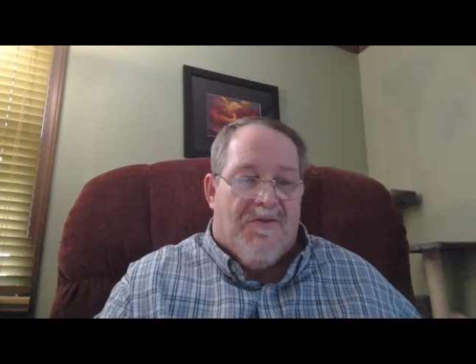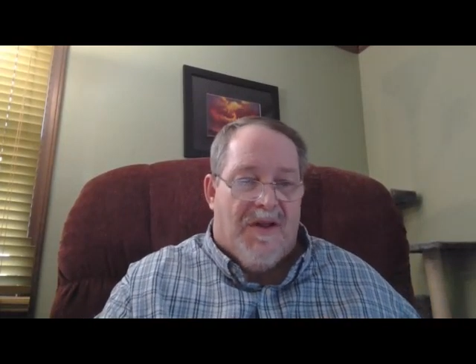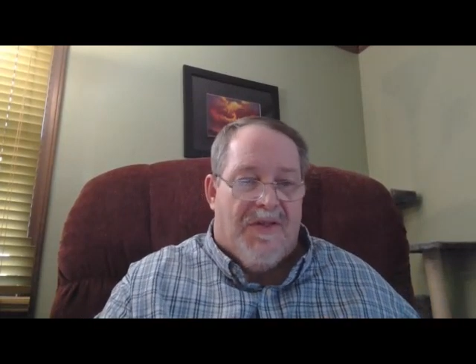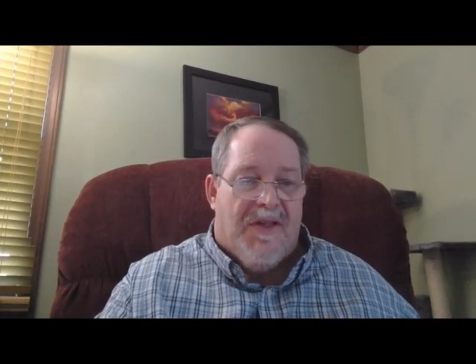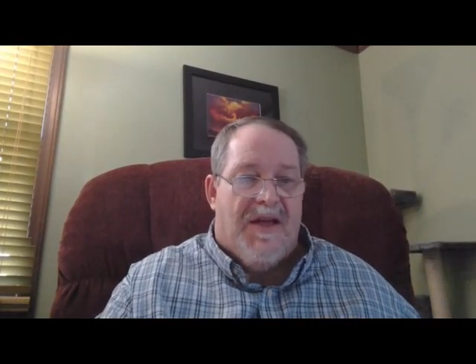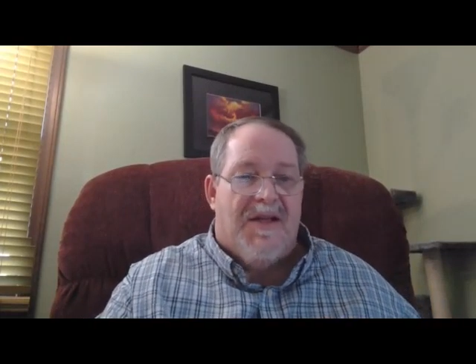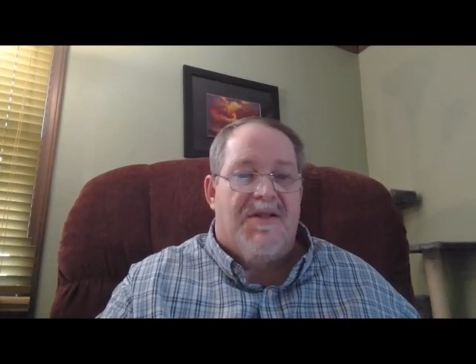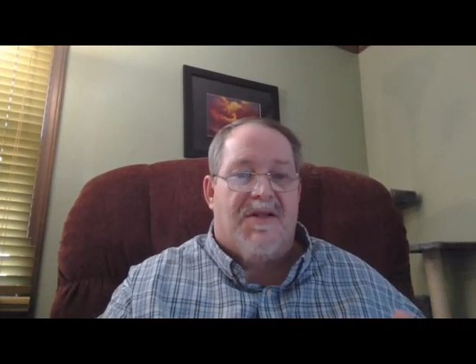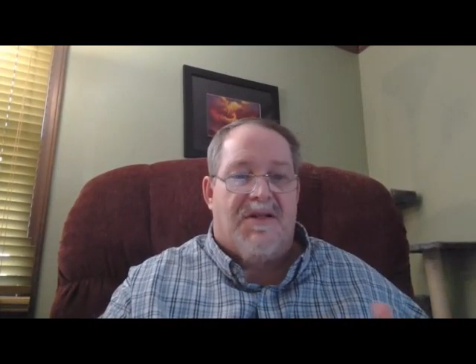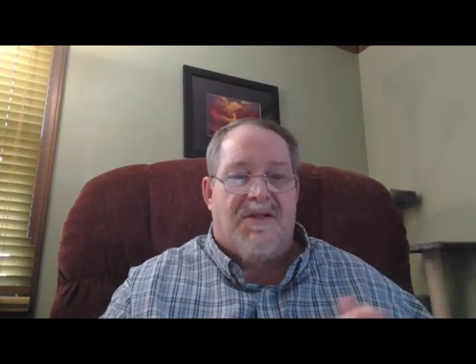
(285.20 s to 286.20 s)

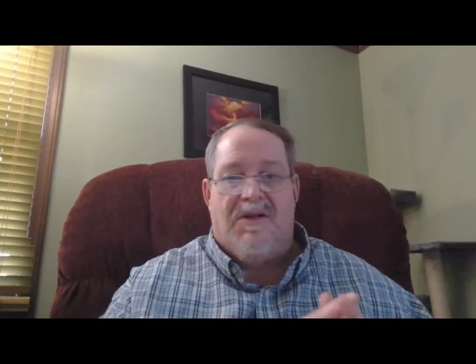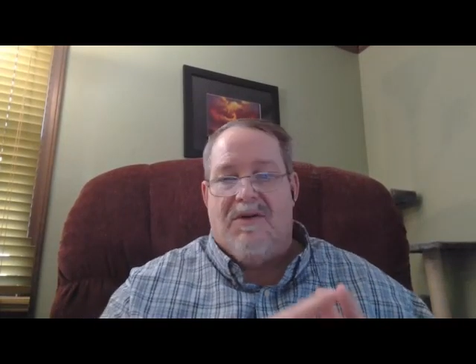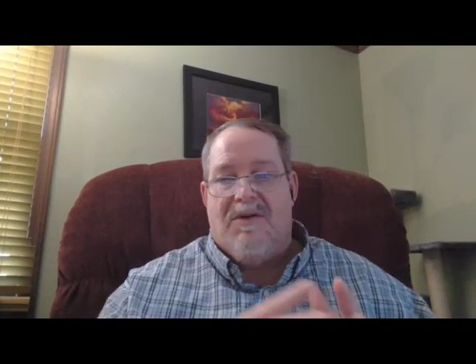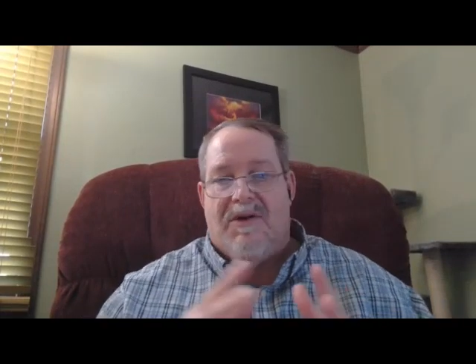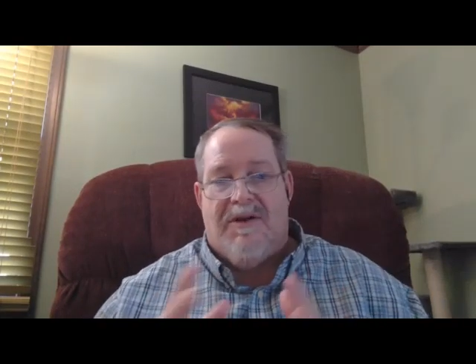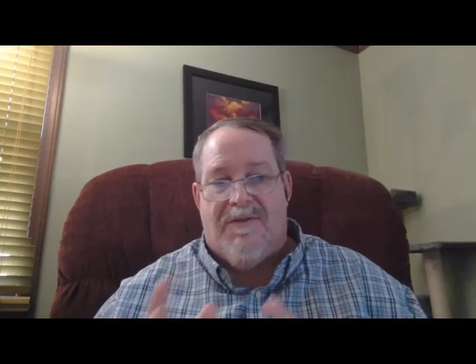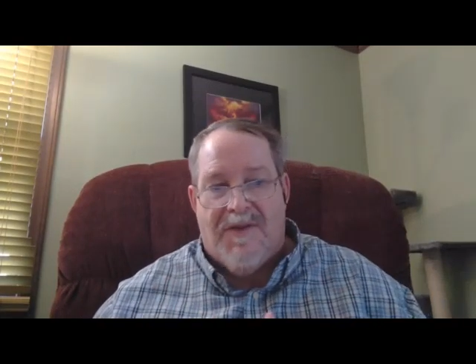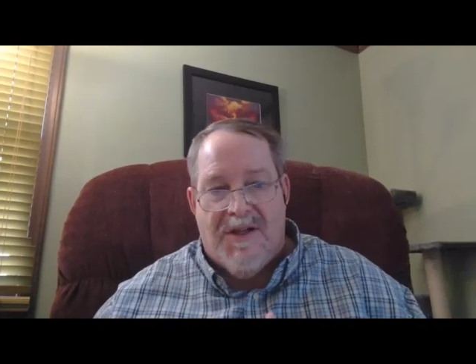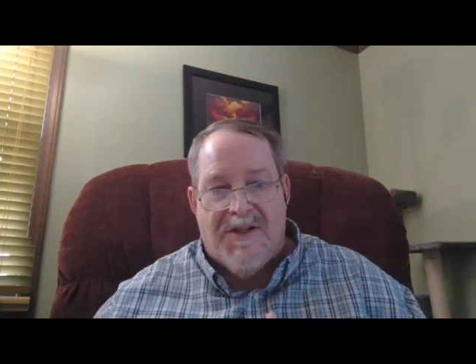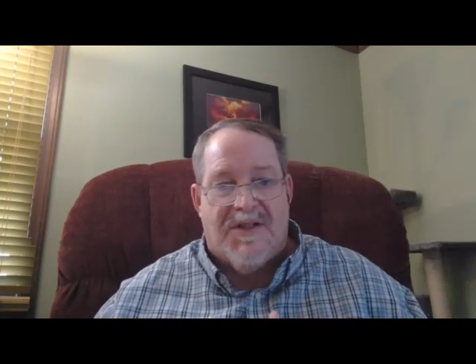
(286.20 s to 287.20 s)
Corinthians to
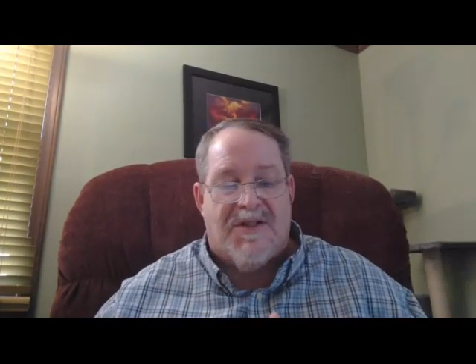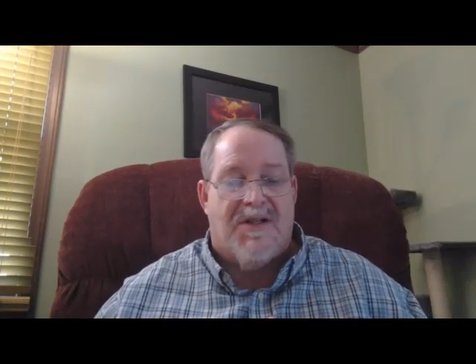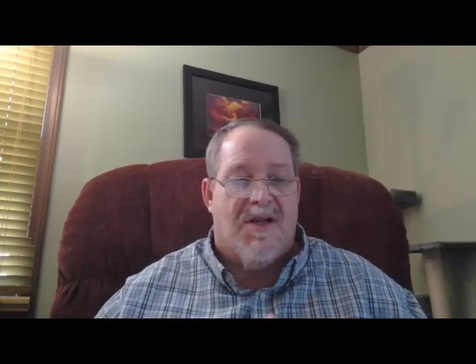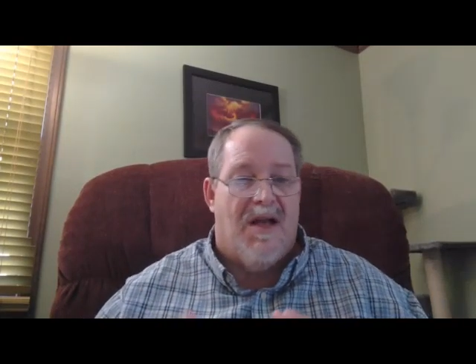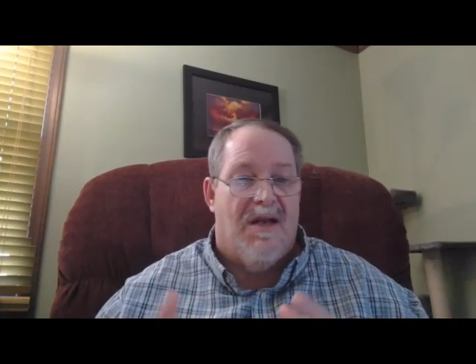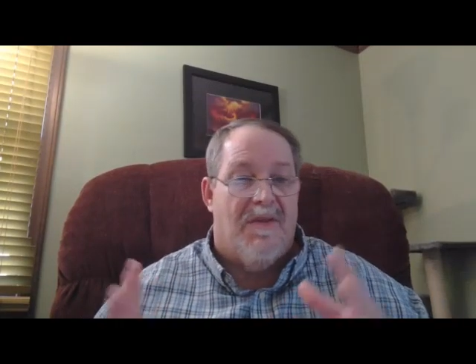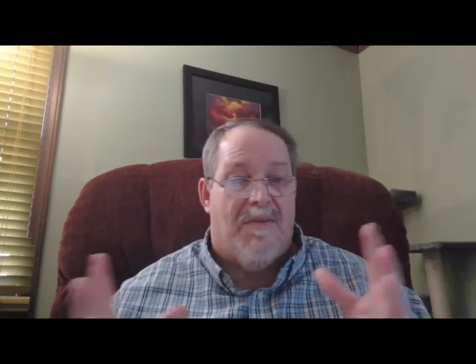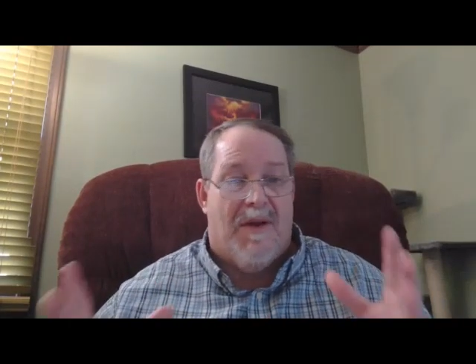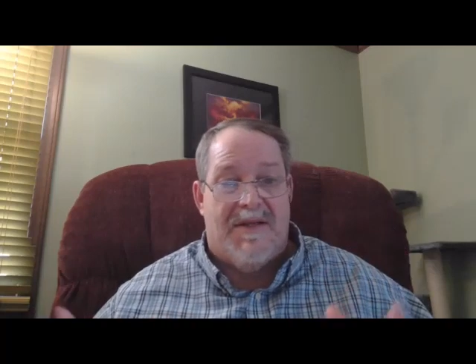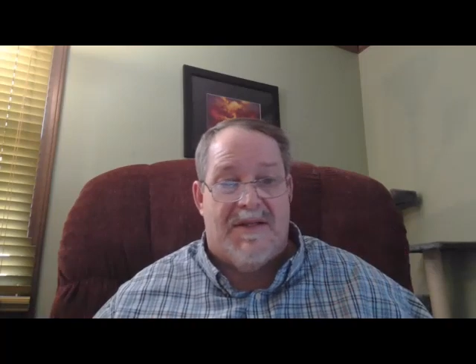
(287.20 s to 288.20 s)
Ephesians, because all of
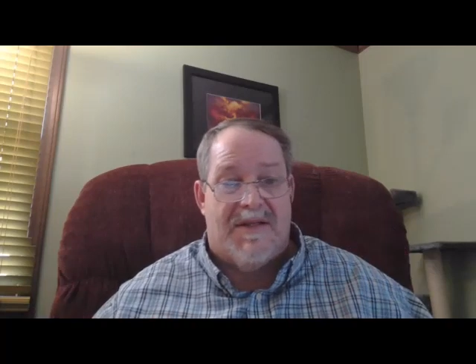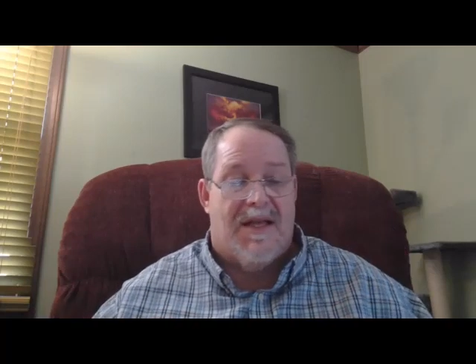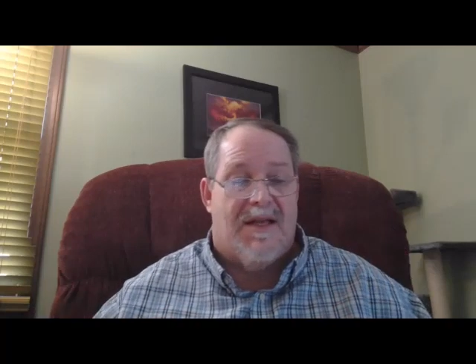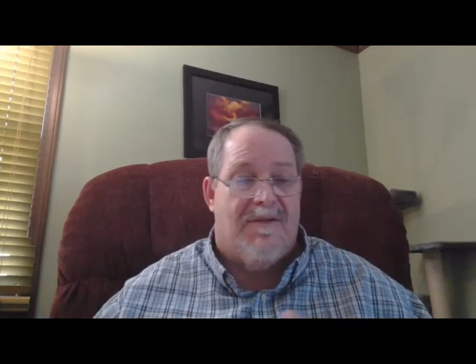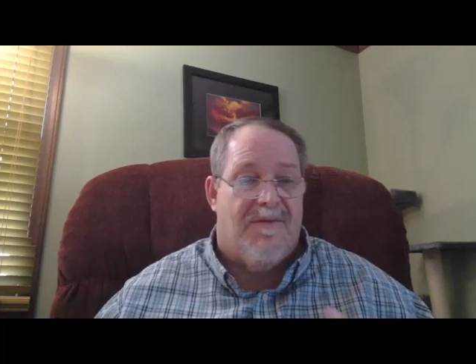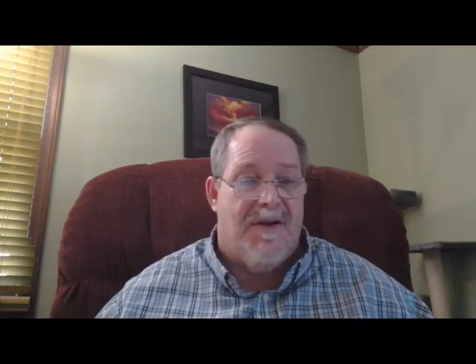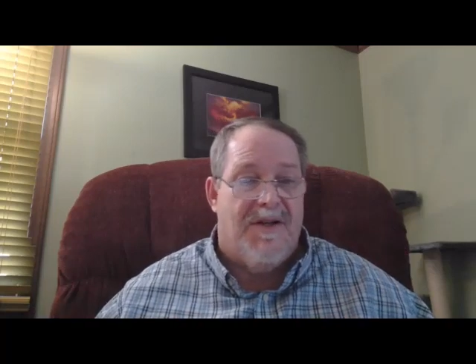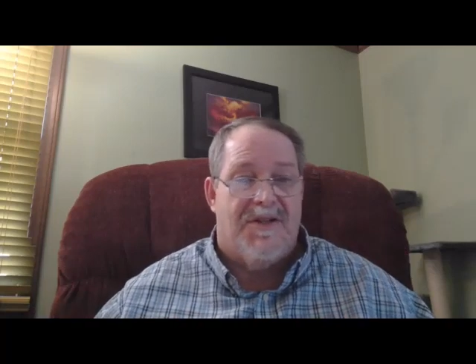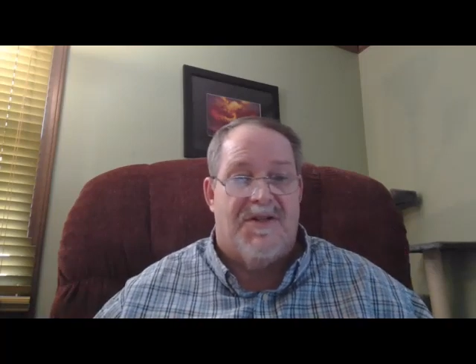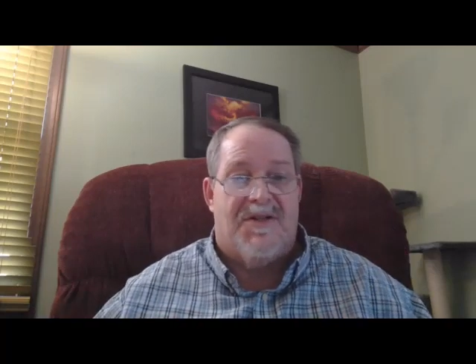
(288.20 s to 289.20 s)
the places like
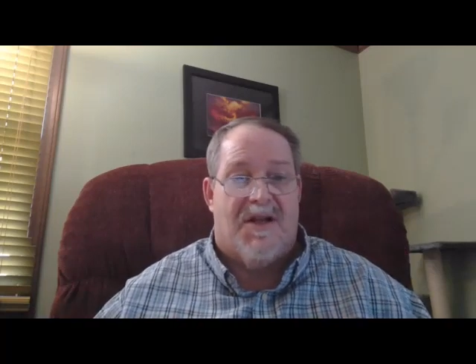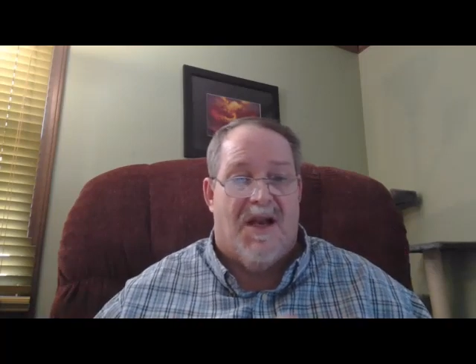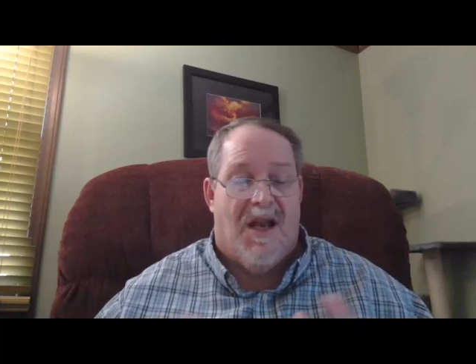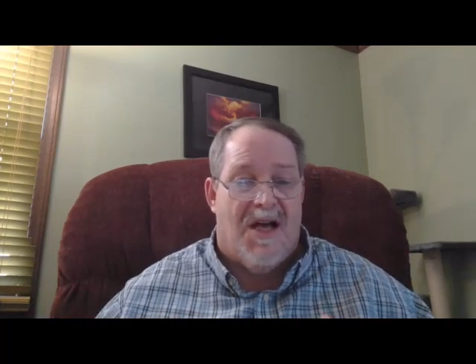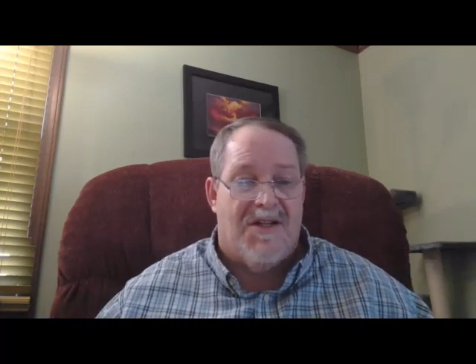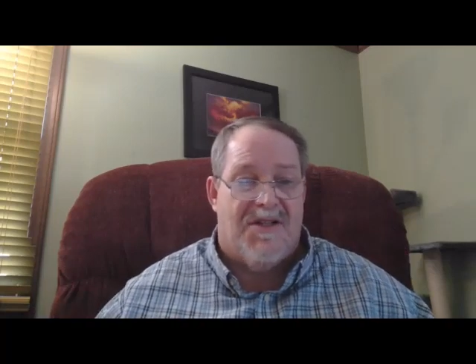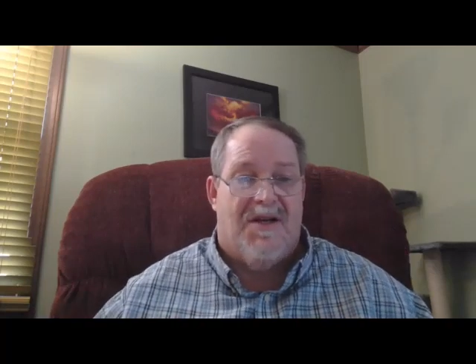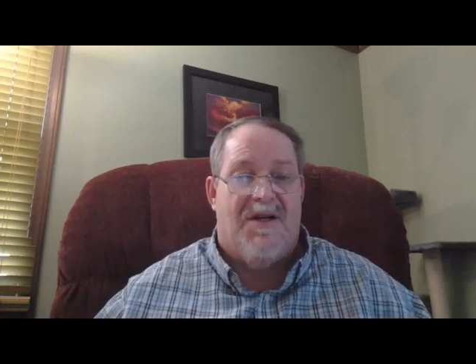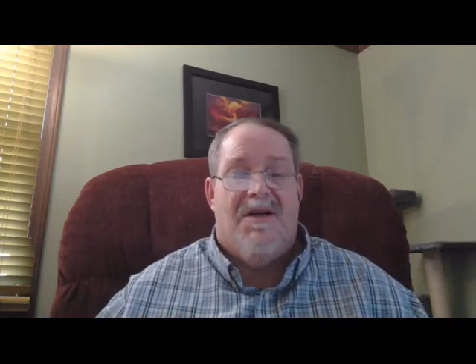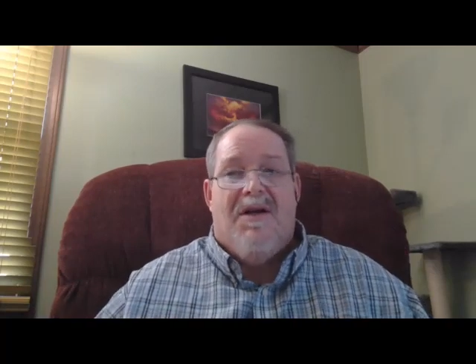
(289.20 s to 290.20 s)
Ephesians,
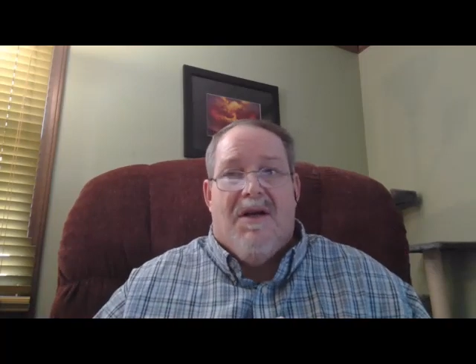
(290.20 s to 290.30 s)
Colossia,